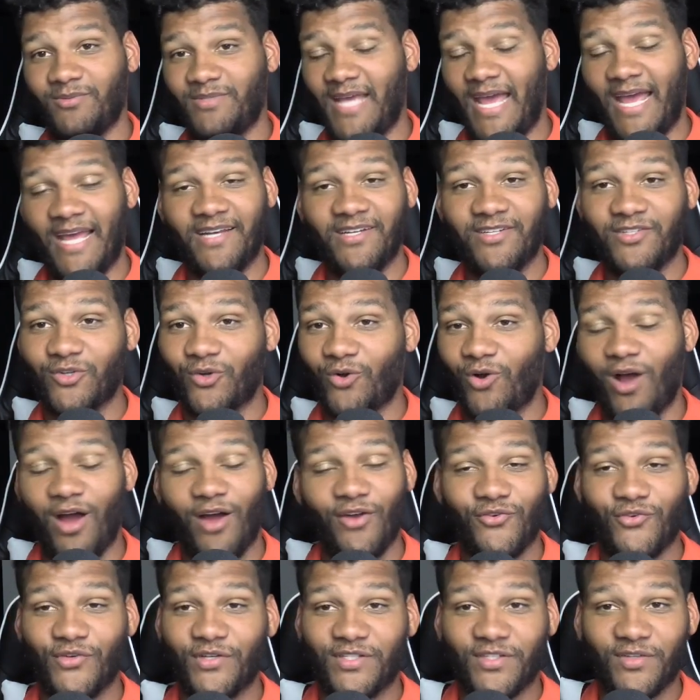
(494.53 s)
tens or
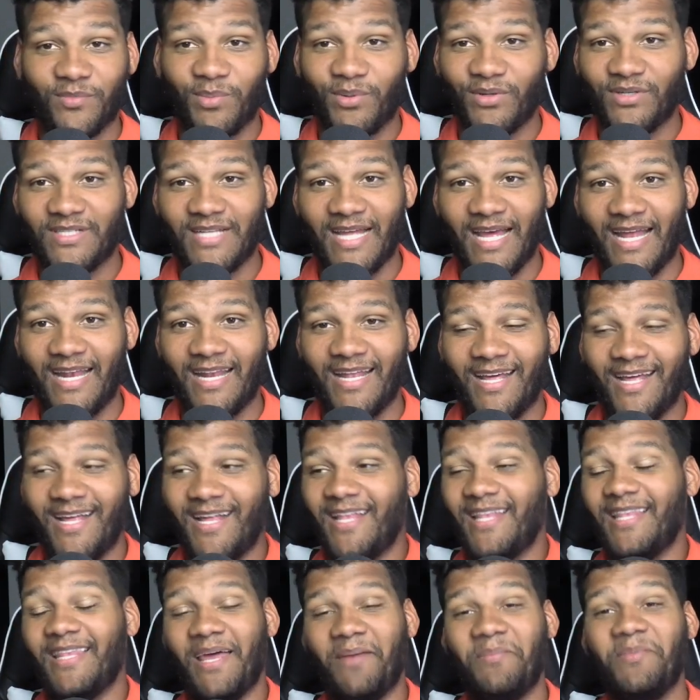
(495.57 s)
hundreds of percent
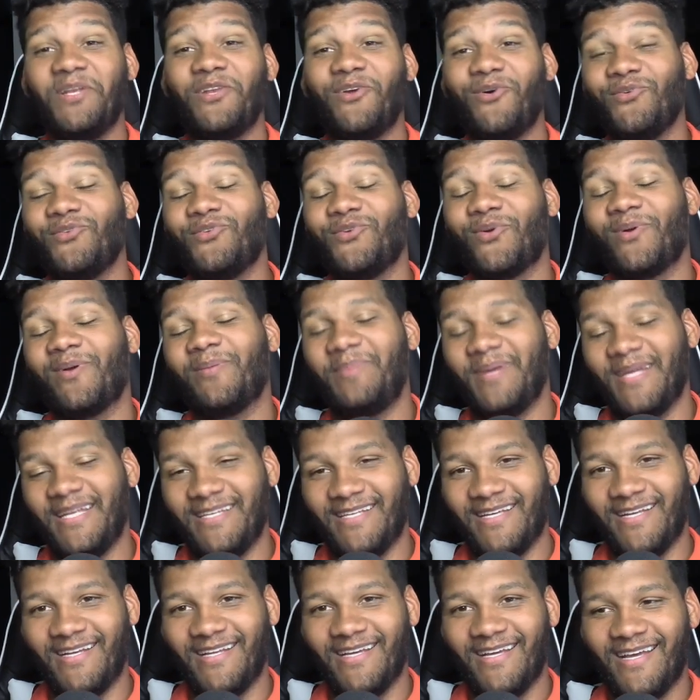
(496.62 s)
let me know your
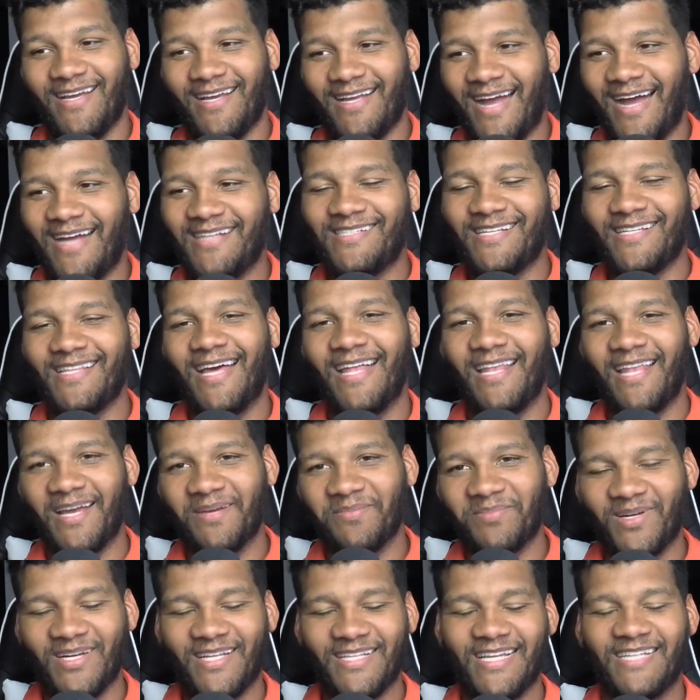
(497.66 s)
opinion guys hit that like
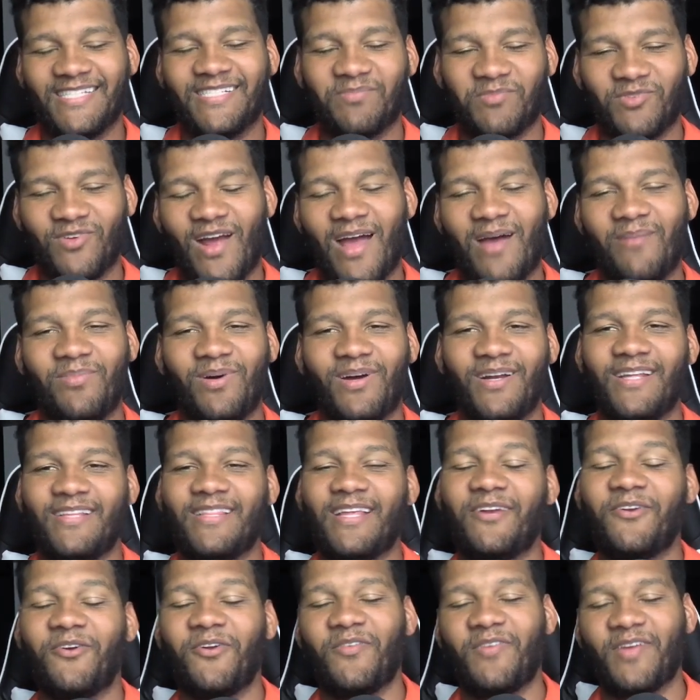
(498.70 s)
button hit that subscribe button hit
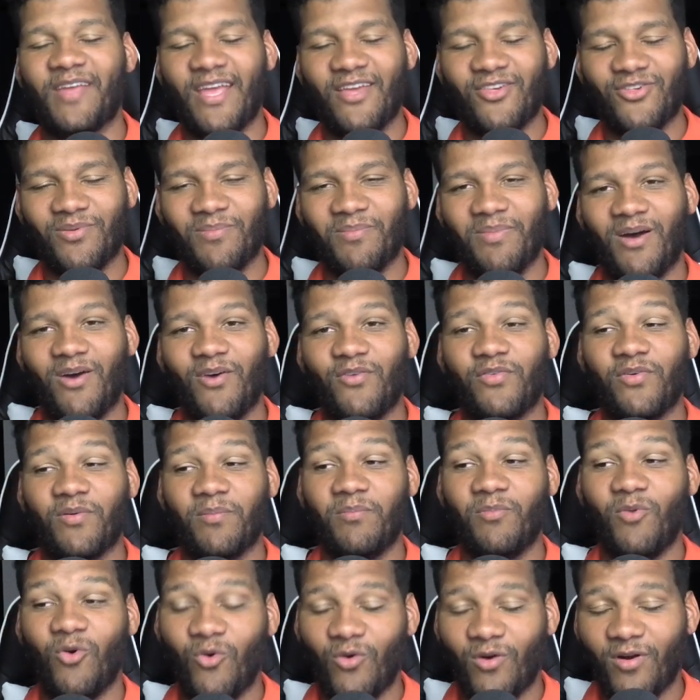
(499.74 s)
that notification bell for
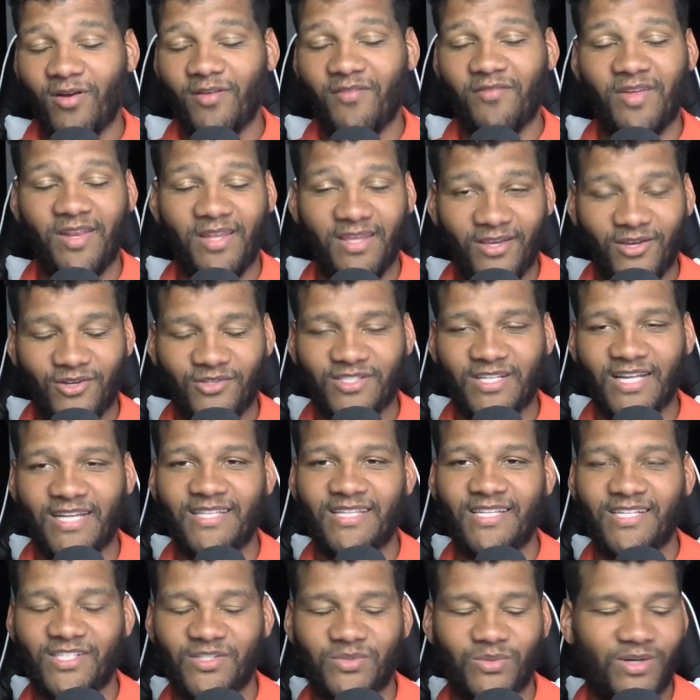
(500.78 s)
more videos like
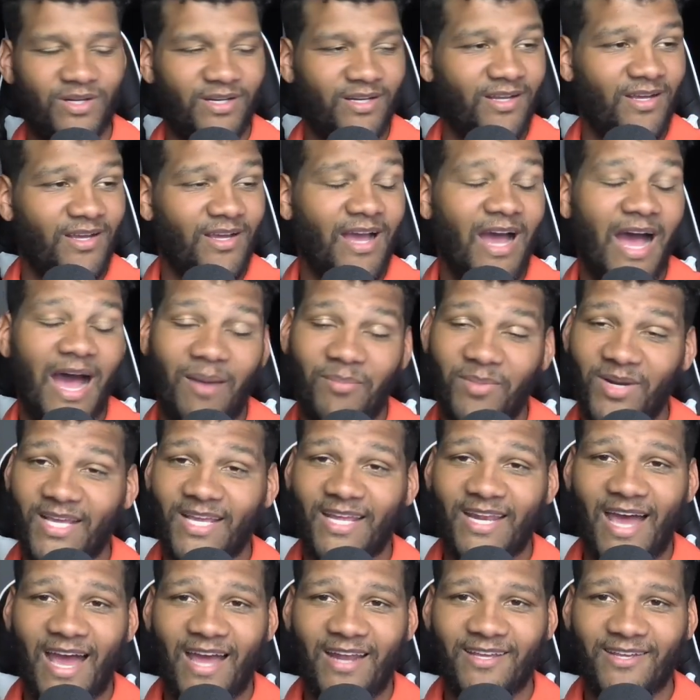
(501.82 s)
this one i'm gonna
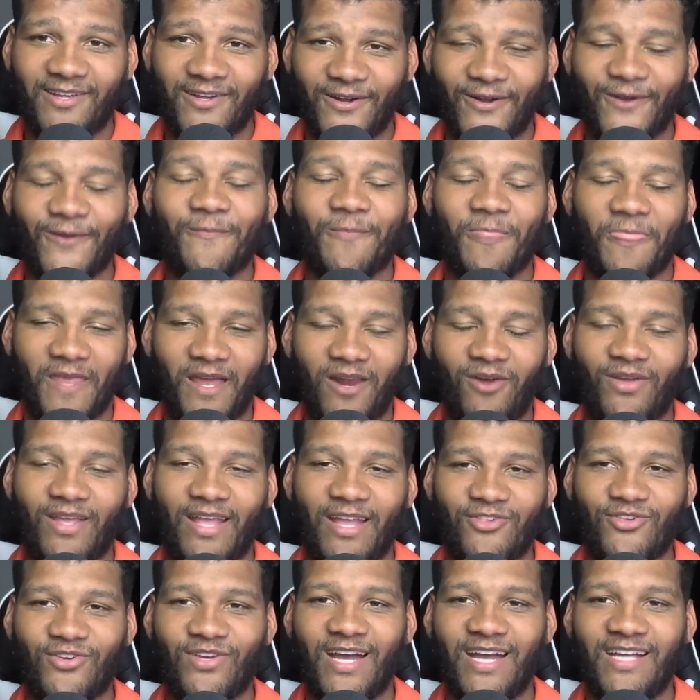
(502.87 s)
get out of here and i'll
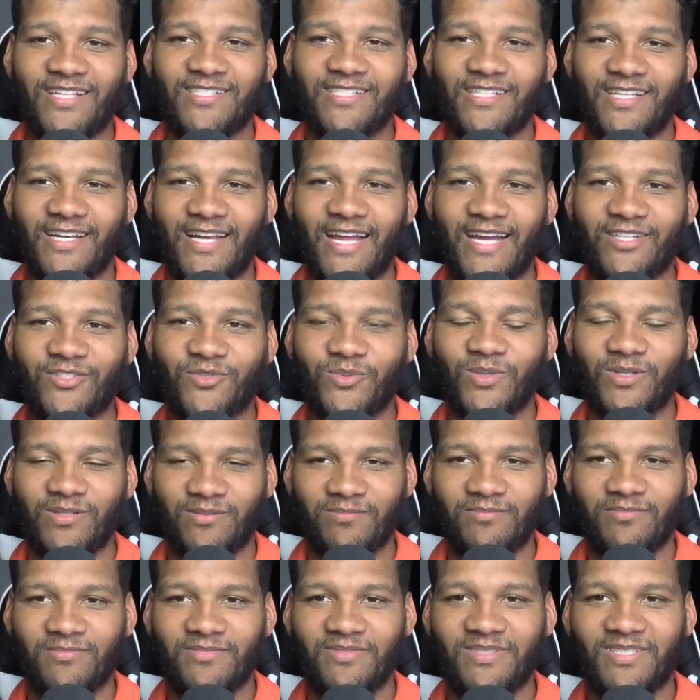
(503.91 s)
catch you guys in the next one
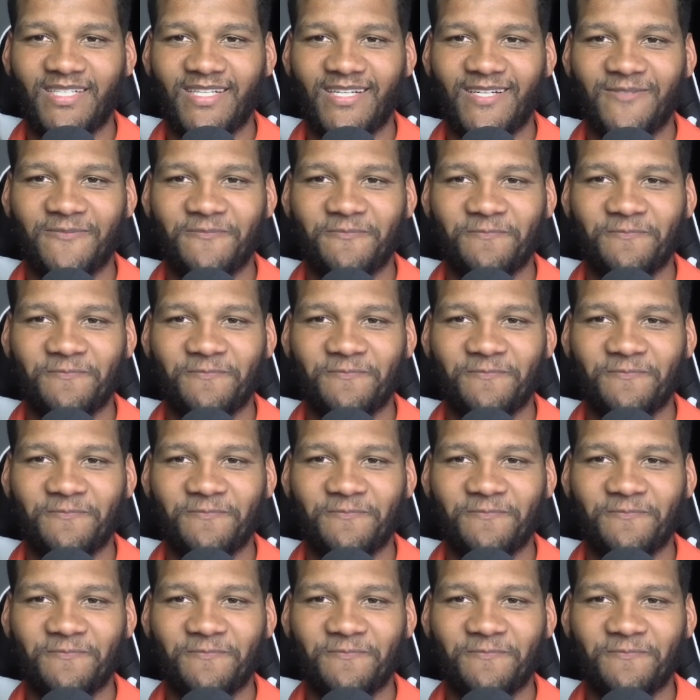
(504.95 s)
see ya